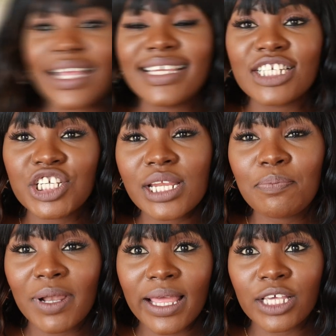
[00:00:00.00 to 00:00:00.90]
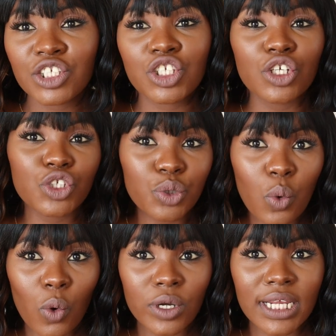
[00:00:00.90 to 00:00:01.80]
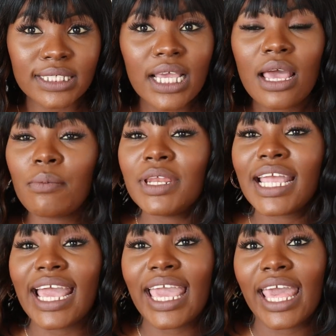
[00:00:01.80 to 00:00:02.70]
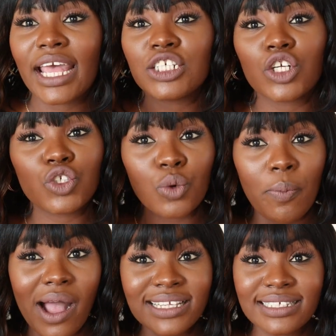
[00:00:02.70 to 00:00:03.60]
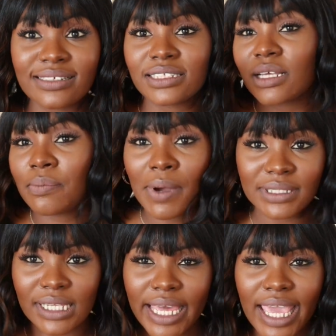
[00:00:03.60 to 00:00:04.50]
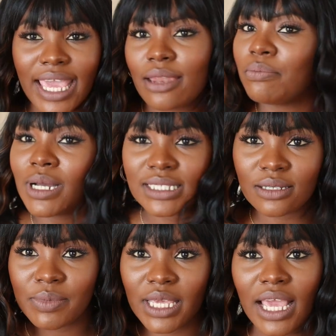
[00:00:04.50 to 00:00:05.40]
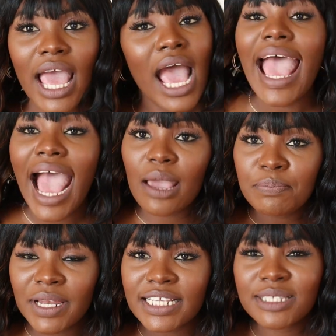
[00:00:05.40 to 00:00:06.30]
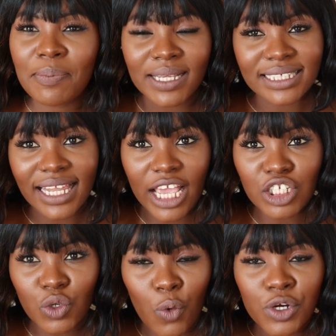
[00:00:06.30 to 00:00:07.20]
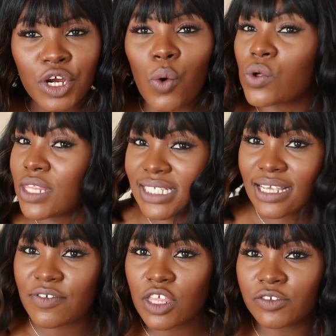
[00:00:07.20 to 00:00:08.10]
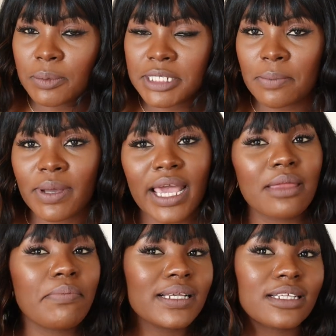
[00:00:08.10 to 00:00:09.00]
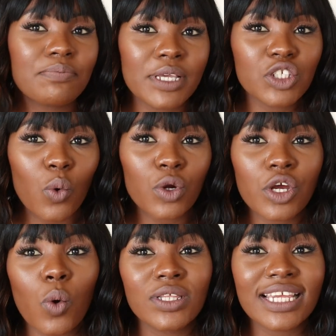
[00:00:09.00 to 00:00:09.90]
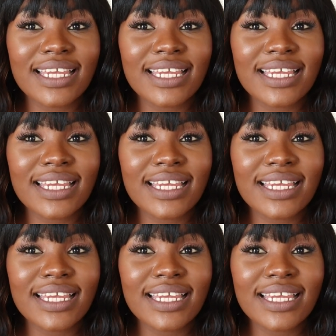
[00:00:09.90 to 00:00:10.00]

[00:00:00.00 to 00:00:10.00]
initially placed two orders, meaning I had two parcels, parcel A and parcel B. I placed parcel A's order on the 7th of September and parcel B's order on the